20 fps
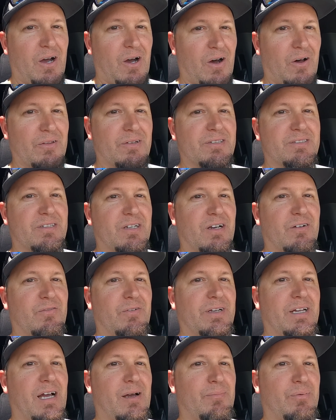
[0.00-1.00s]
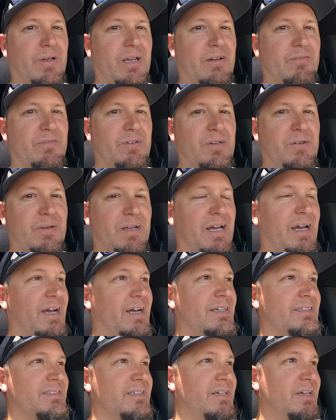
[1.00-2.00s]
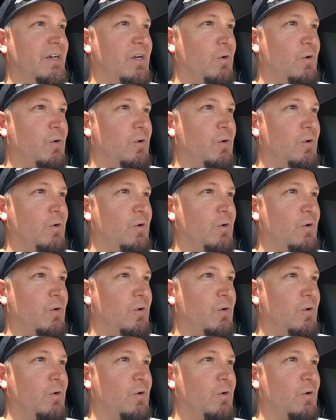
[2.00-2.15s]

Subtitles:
all the stuff we got planned for you guys.